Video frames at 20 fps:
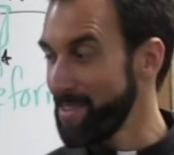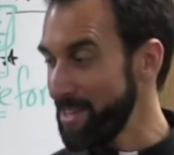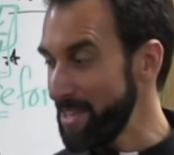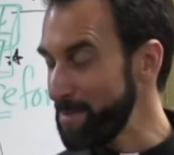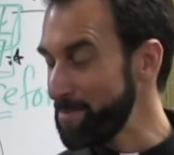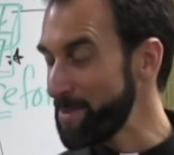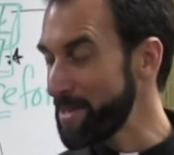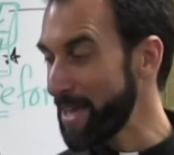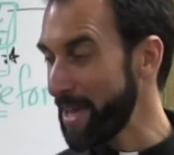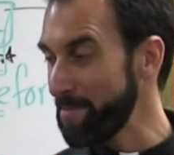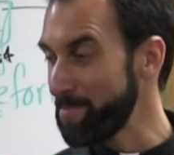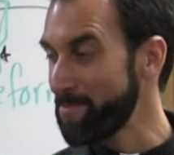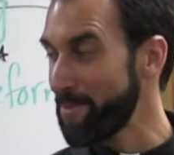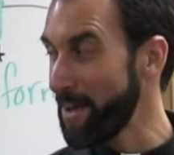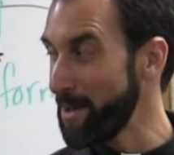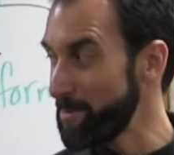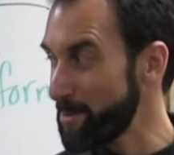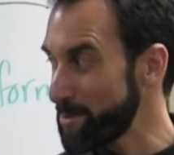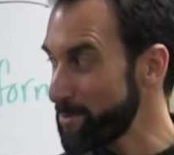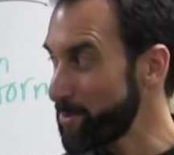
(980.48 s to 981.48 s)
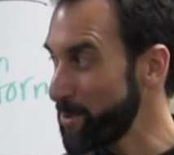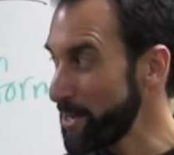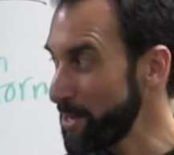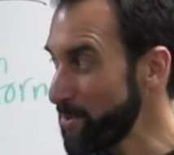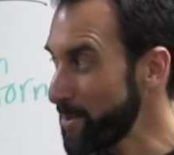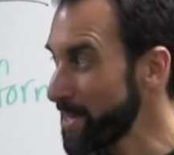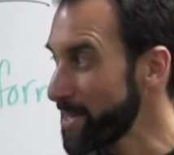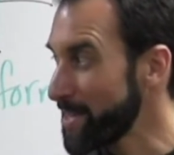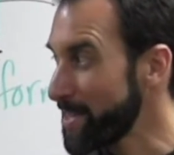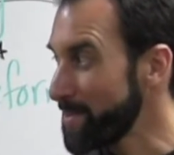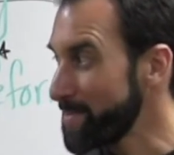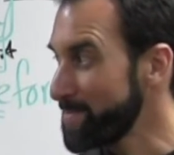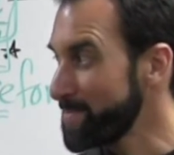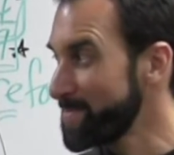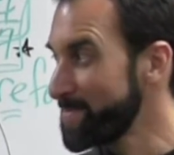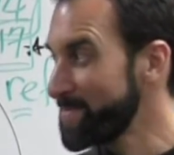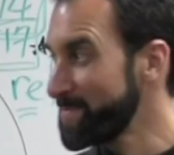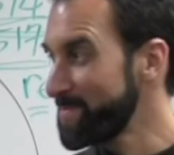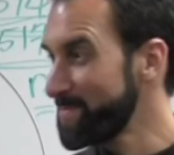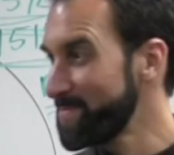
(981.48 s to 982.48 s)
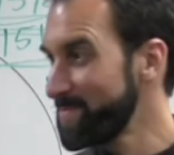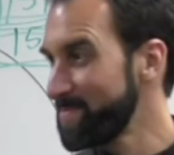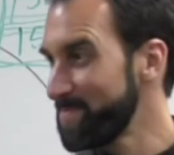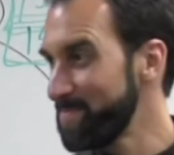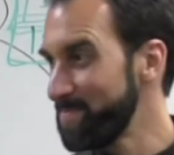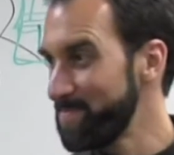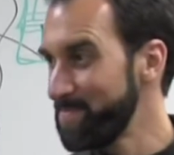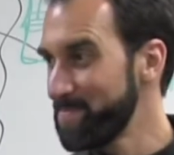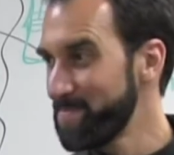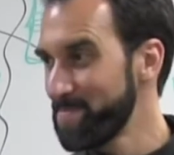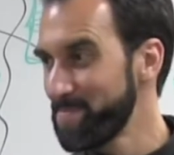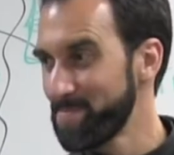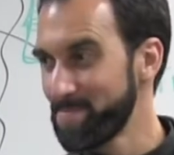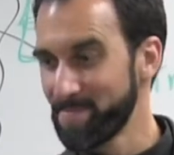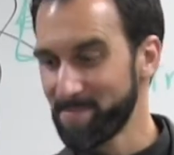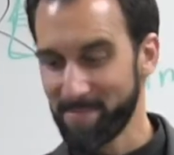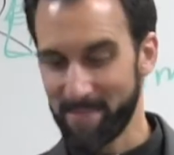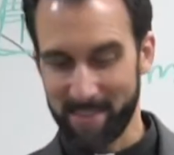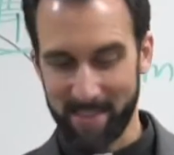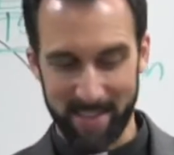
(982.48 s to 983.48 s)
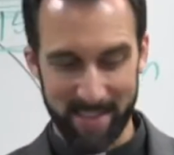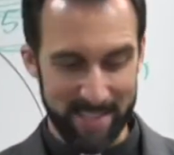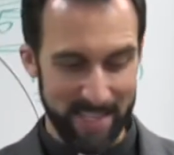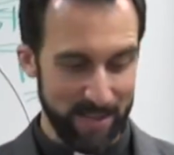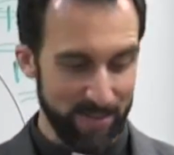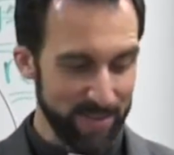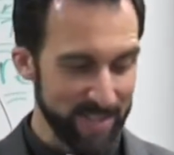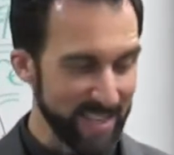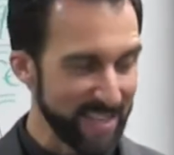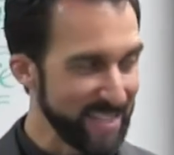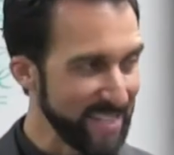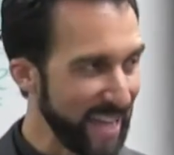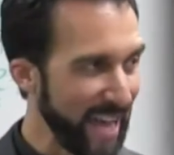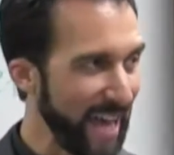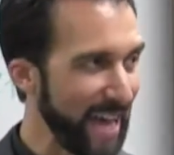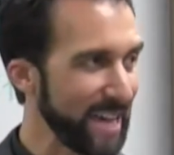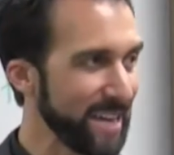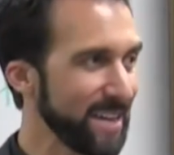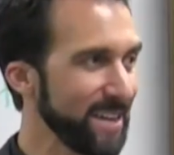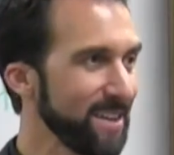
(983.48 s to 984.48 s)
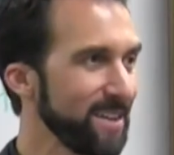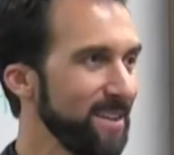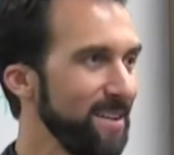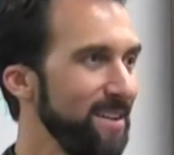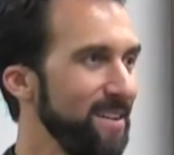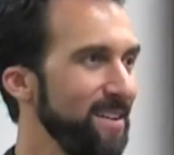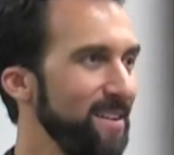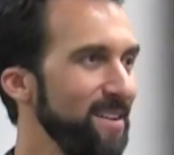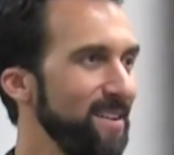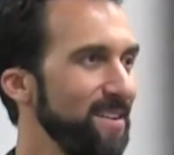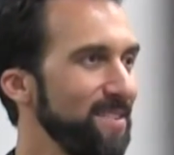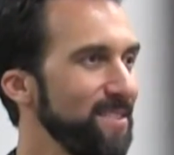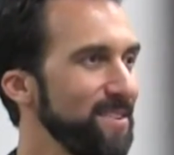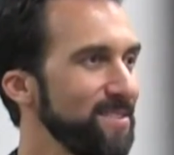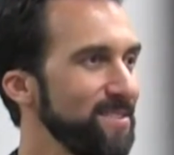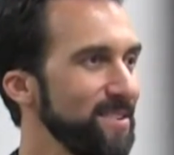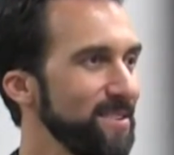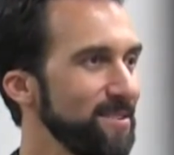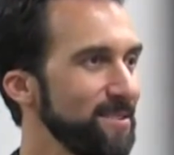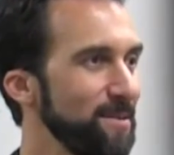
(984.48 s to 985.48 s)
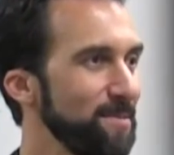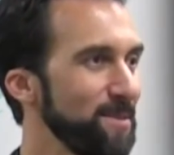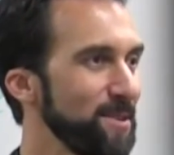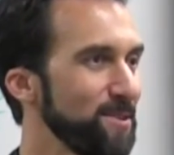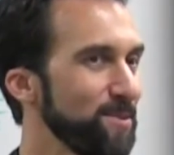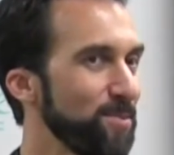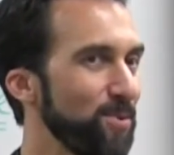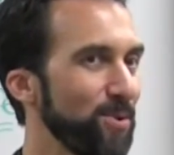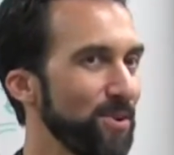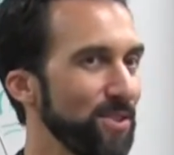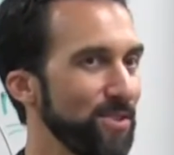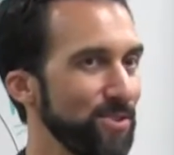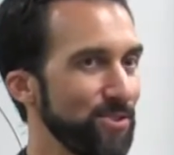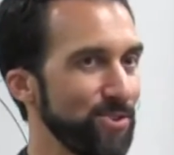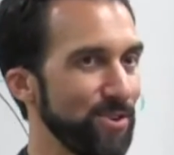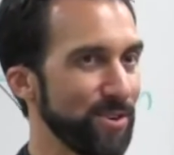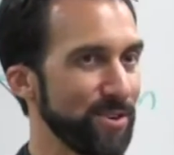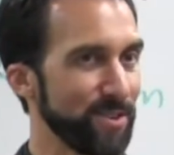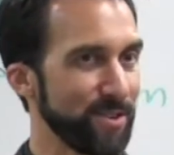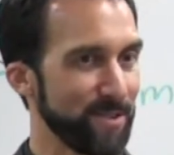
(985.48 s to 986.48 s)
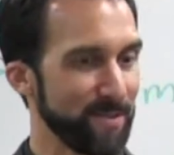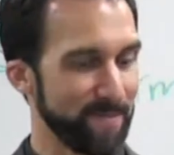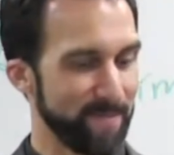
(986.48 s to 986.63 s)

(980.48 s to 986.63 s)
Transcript: he became famous pretty quickly because he was attacking the system that supported the church.